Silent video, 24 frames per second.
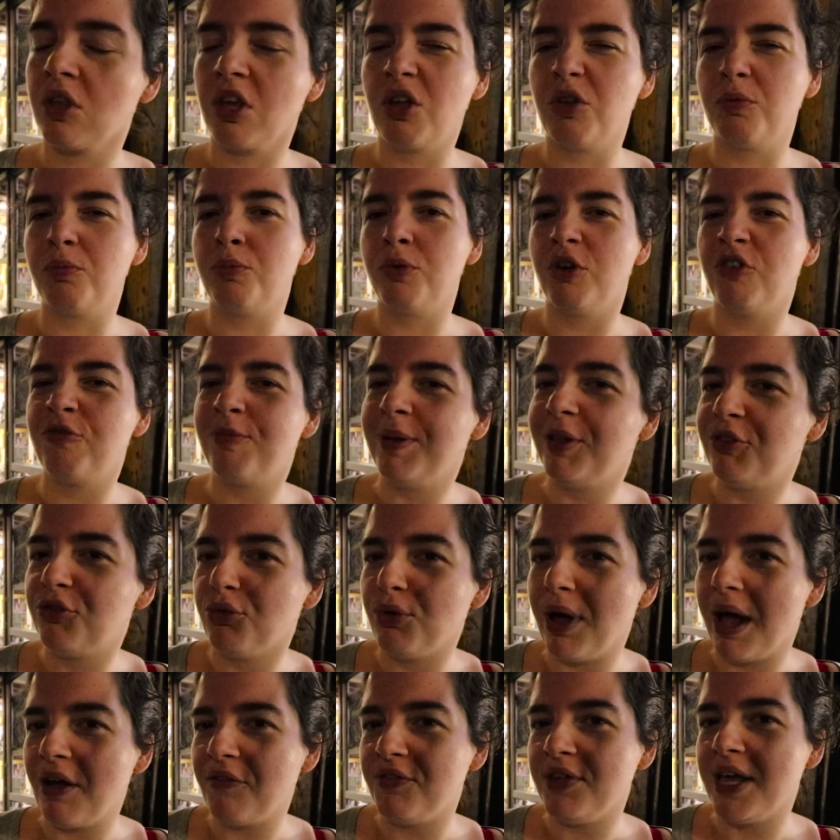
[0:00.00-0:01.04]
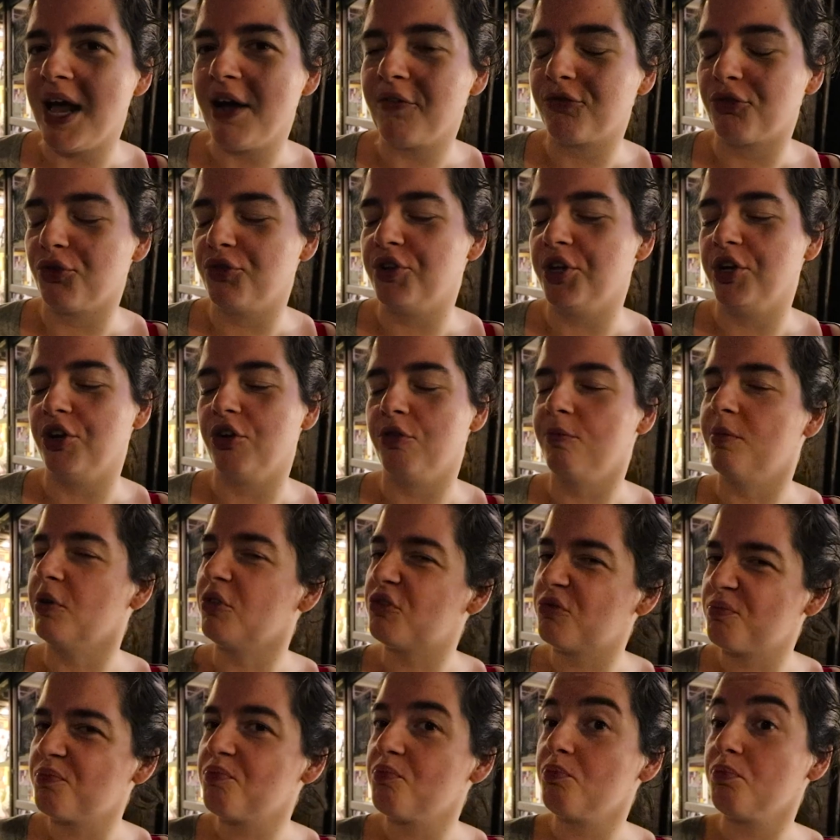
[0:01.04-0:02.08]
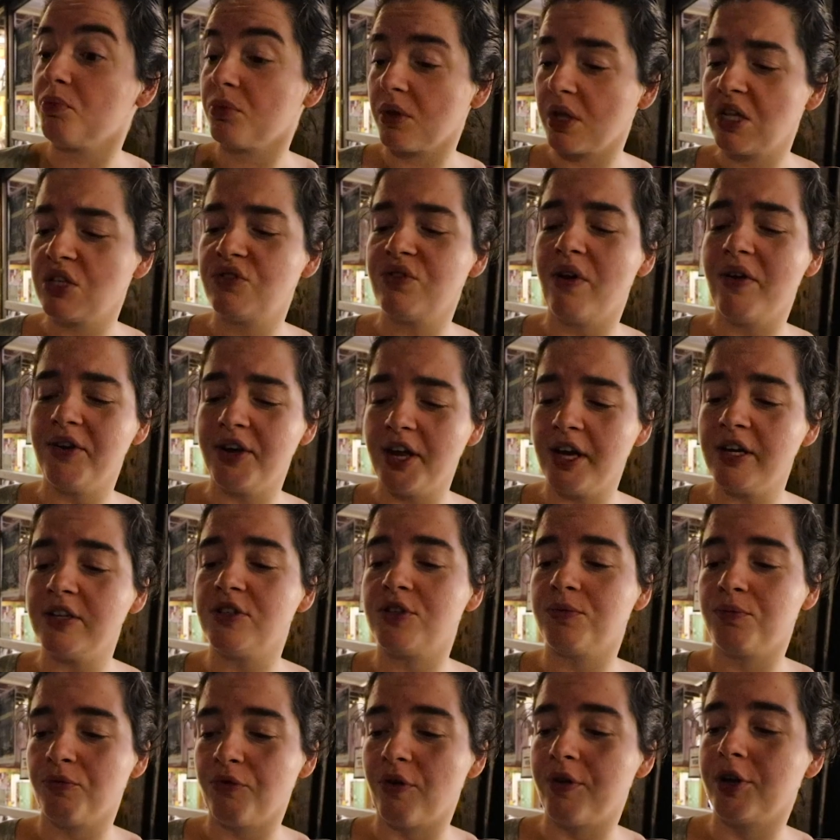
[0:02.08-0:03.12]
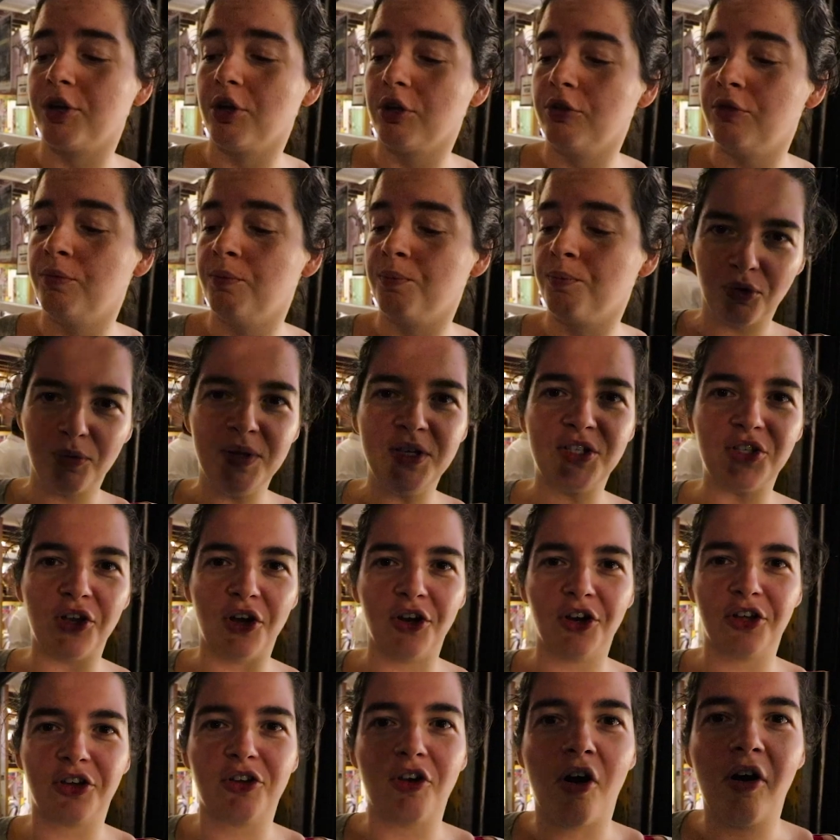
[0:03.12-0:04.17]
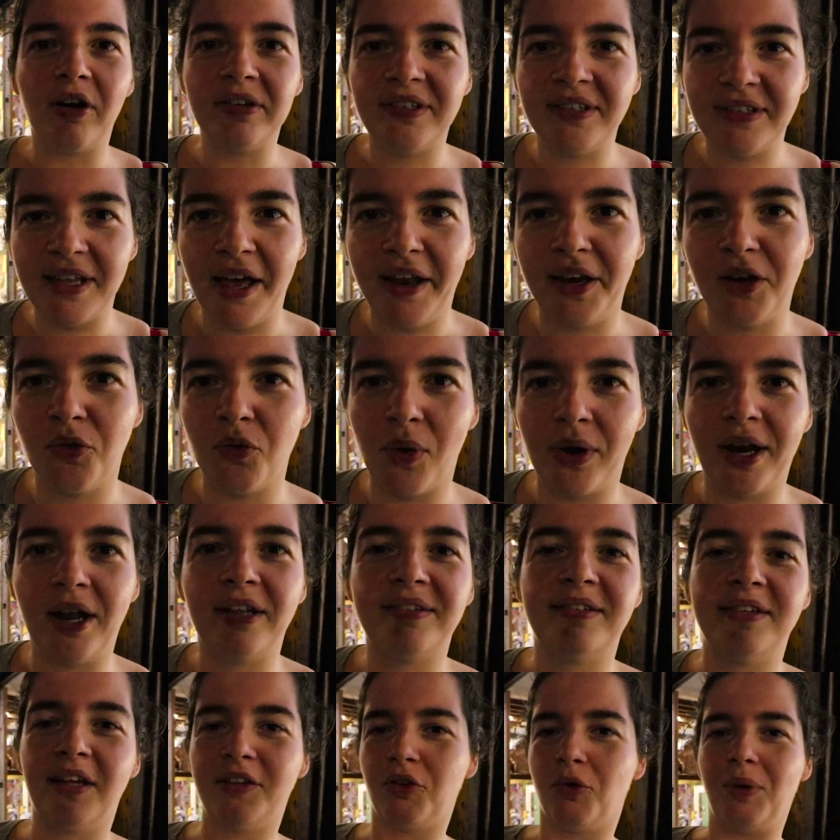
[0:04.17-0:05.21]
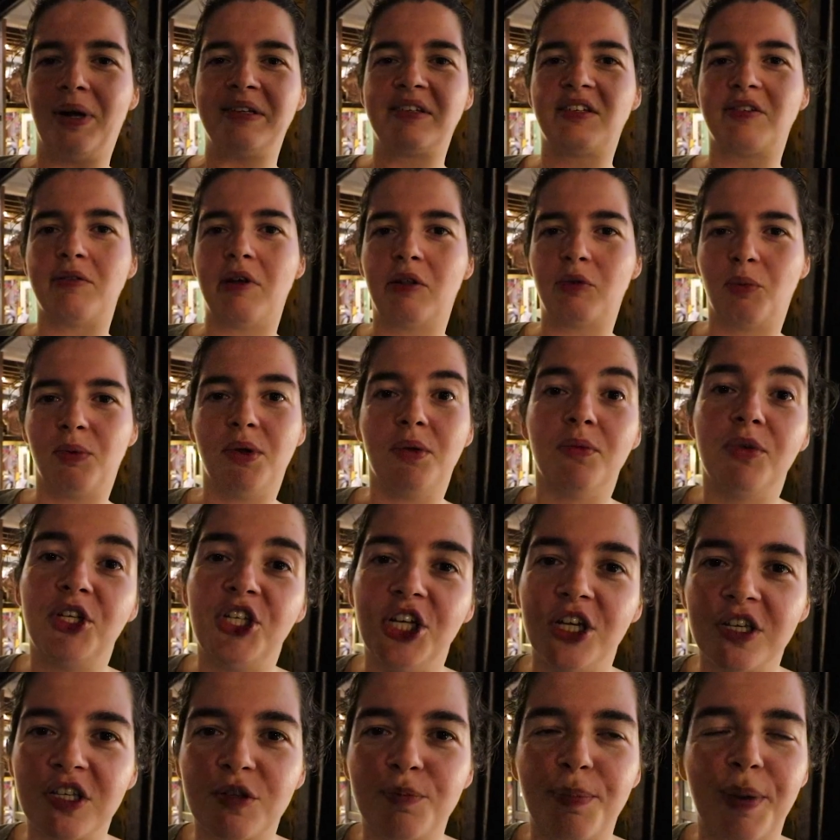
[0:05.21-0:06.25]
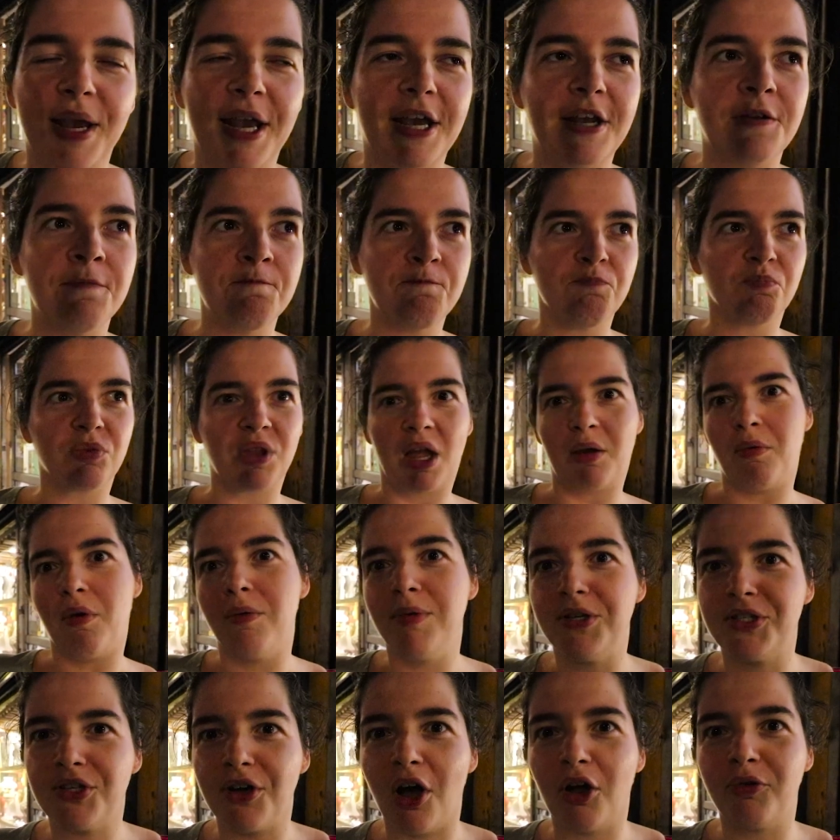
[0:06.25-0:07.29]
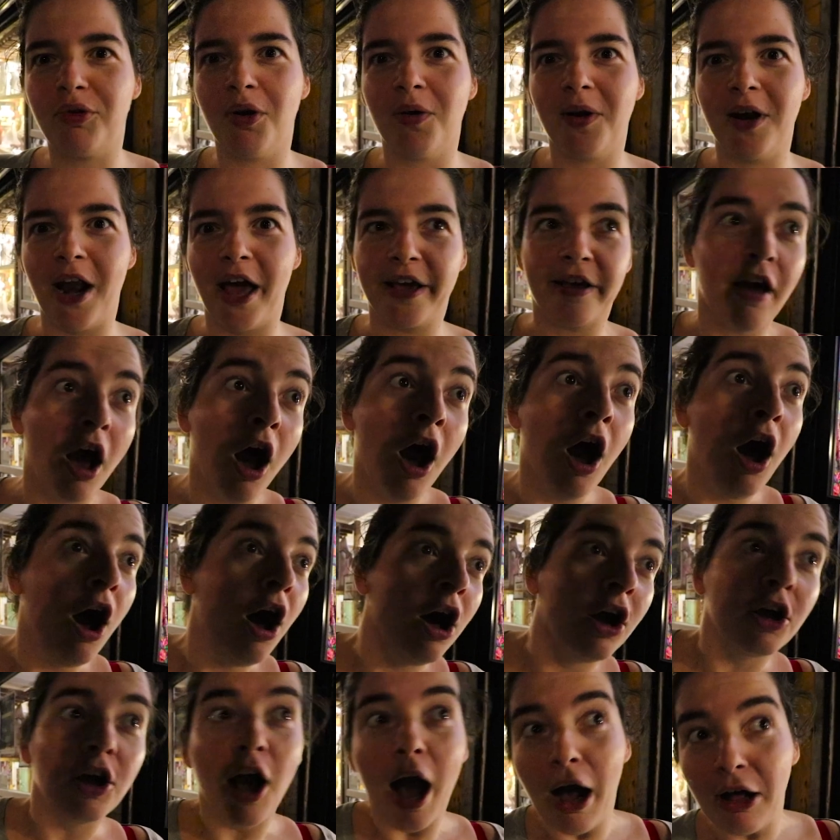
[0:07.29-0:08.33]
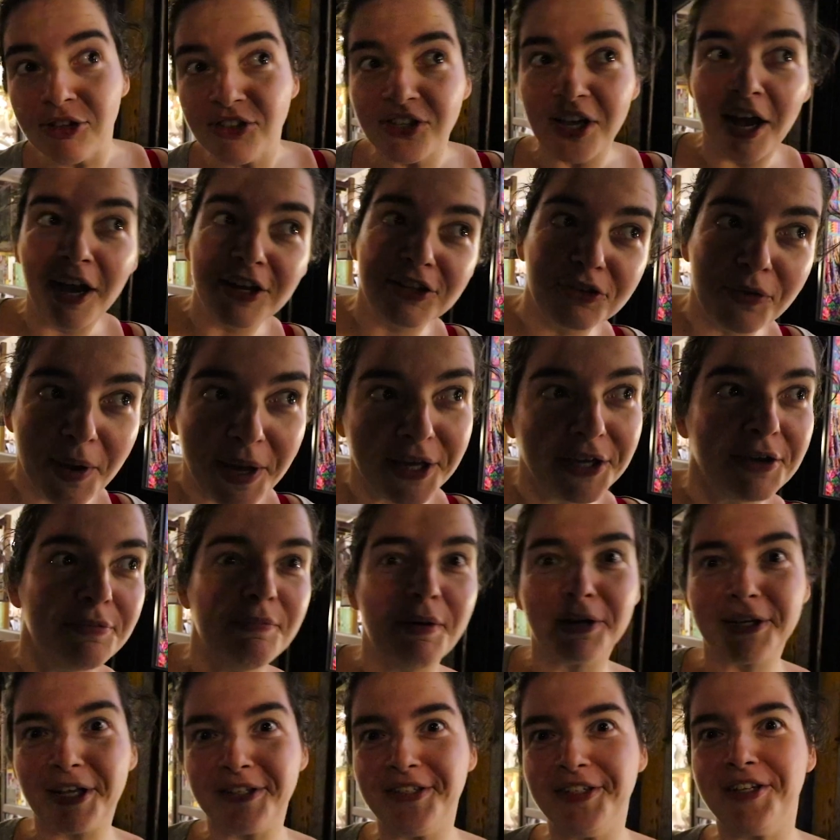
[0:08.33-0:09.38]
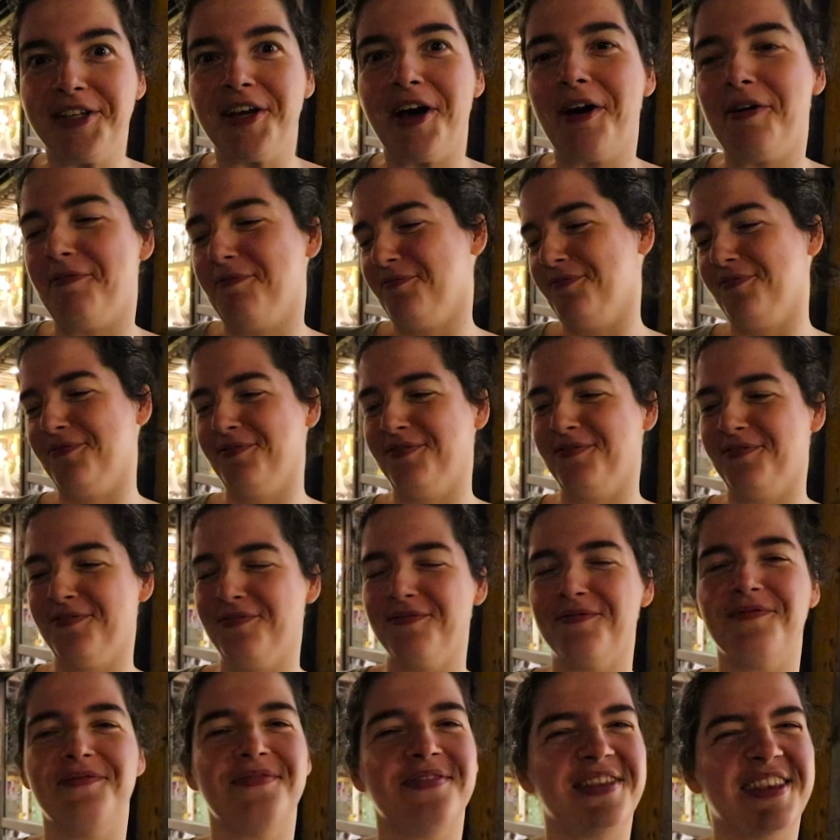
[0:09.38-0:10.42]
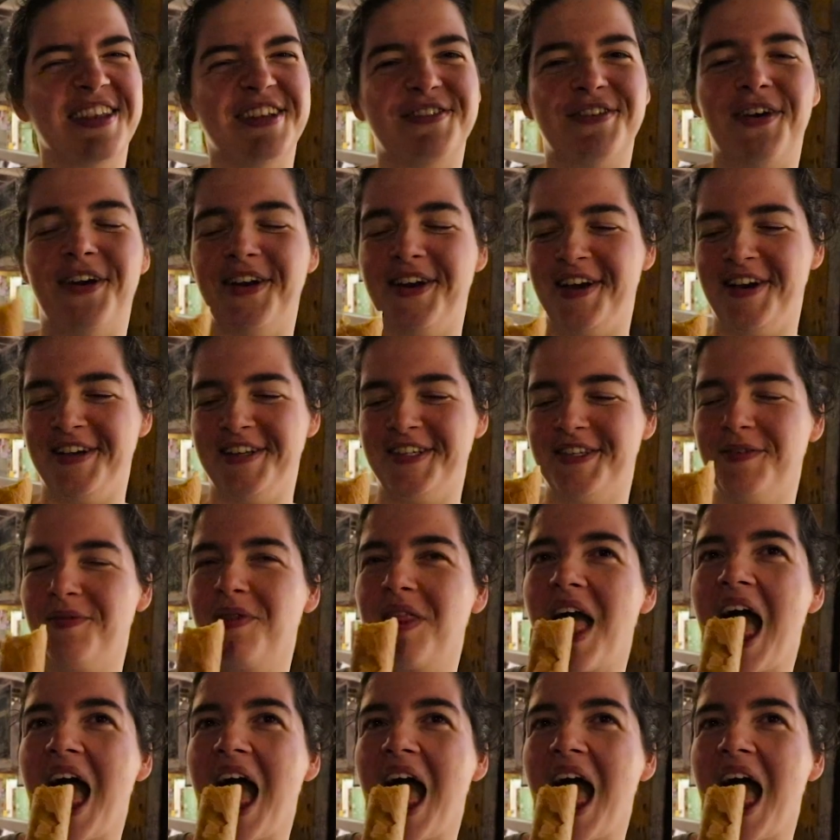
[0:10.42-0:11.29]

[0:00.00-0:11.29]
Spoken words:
It would have been too heavy after dinner, but it's very nice, very good. We saw the cart standing right outside the restaurant when we just paid, and when we saw it, we were like, oh, outside, quick, Marquesita! It's very nice.